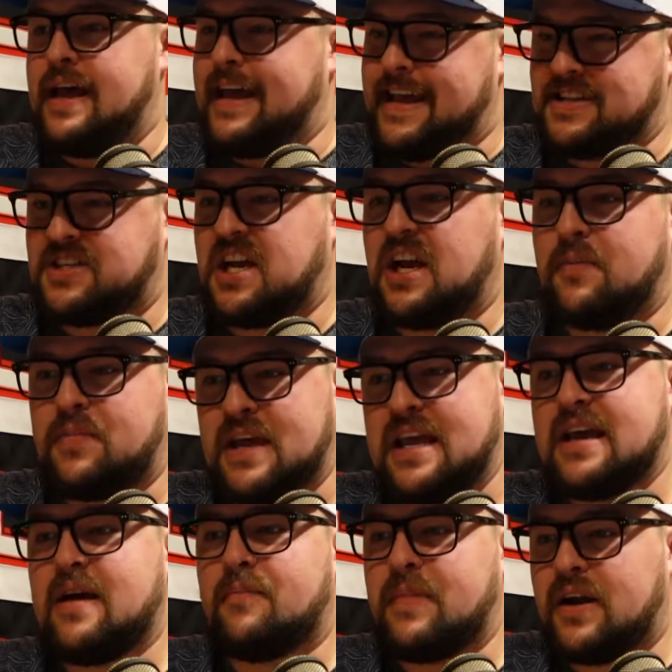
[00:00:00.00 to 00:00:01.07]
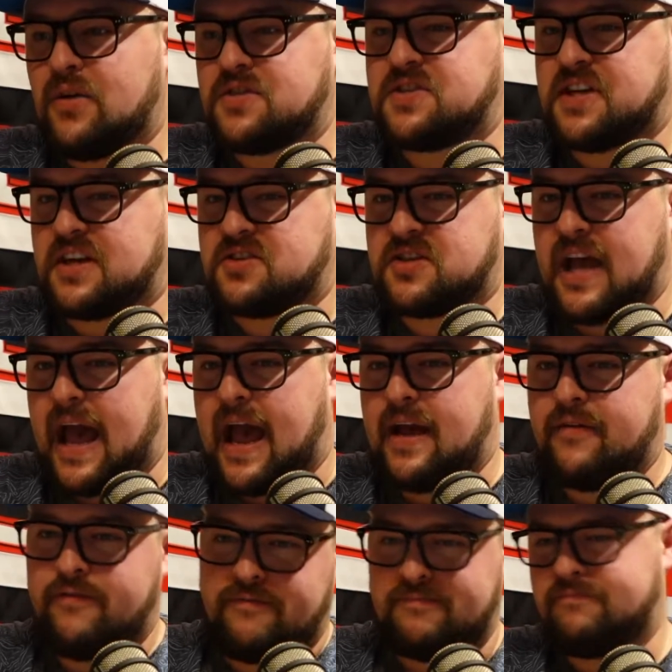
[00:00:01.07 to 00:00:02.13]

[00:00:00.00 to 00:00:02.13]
he's going to be a middle six guy